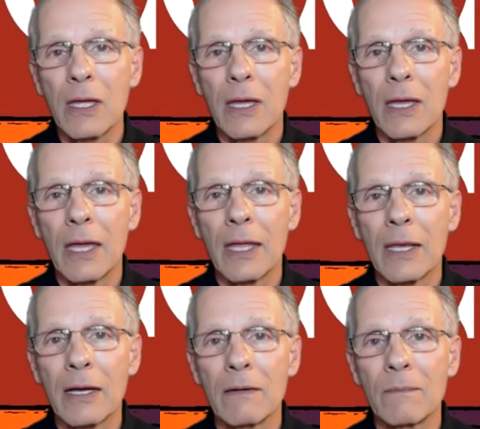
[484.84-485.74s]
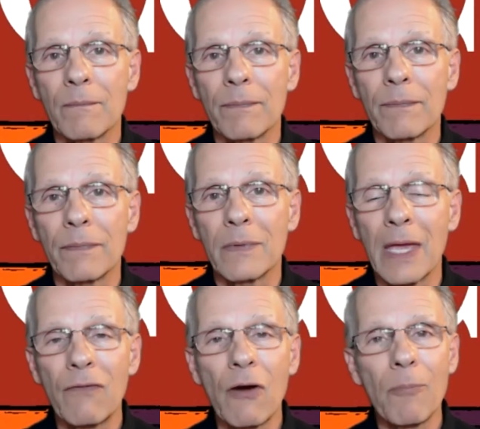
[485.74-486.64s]
And
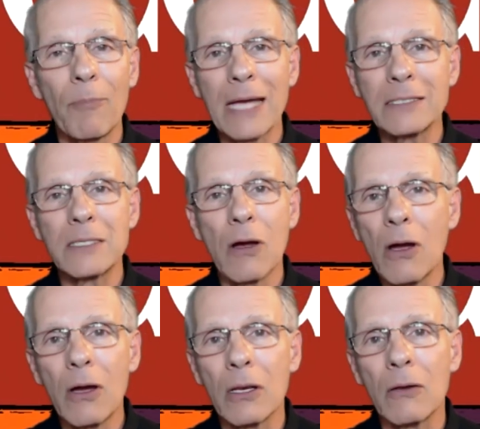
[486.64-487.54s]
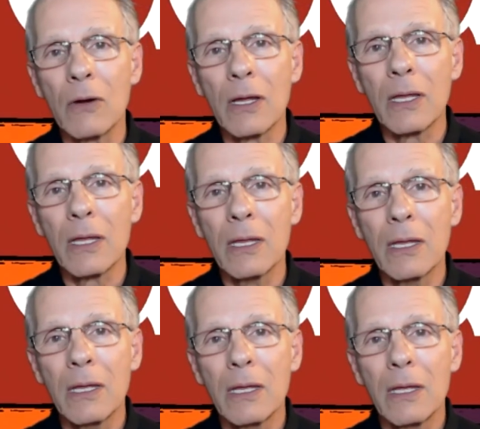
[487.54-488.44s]
they've all passed on, right?
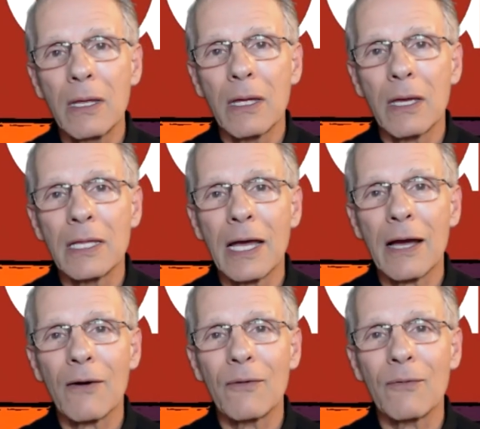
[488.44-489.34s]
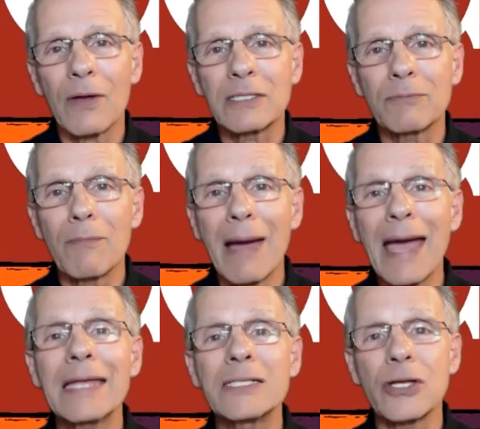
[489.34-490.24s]
And now it's
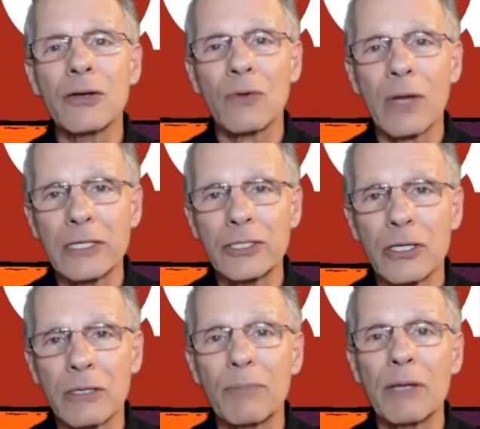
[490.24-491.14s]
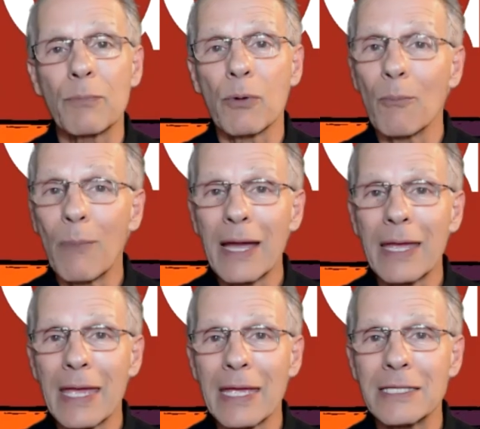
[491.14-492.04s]
my generation, people my
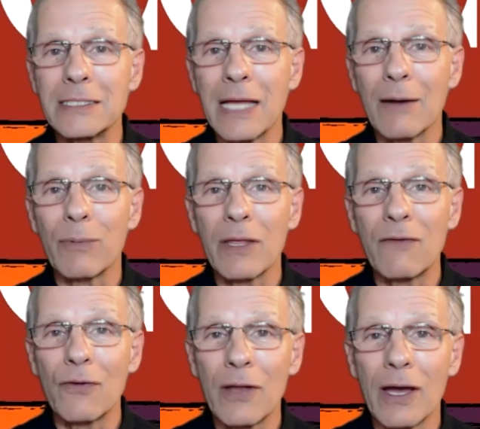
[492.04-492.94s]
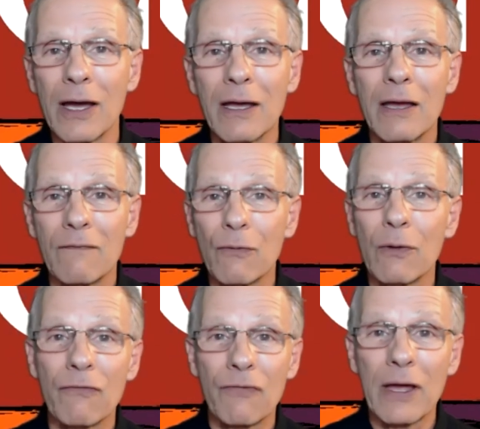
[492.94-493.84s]
age. Now, believe it or not, if you
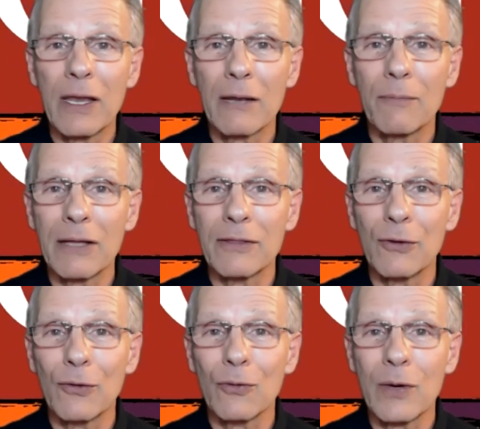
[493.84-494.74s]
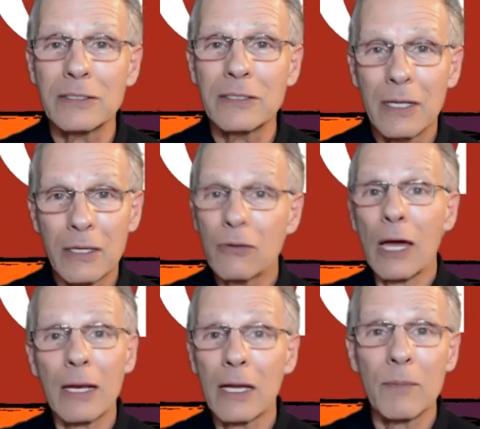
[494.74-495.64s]
want to find out about the old ways, you
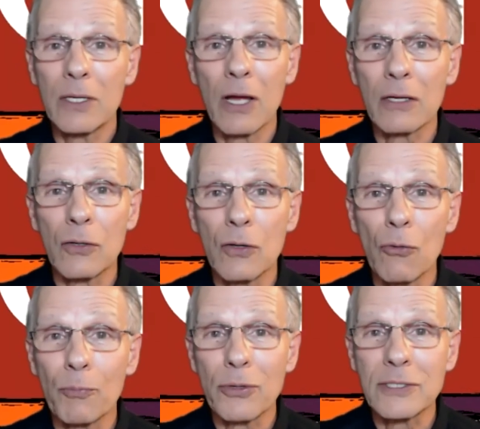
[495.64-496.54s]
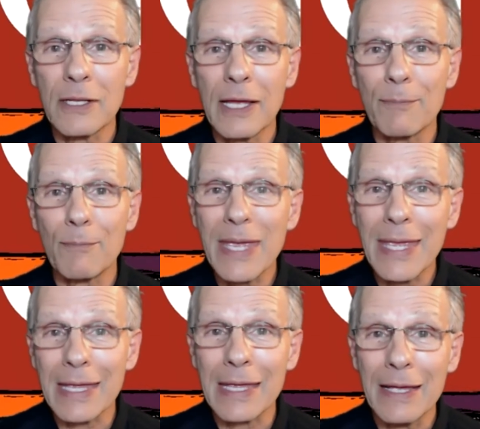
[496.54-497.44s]
got to come and talk to an old person like me.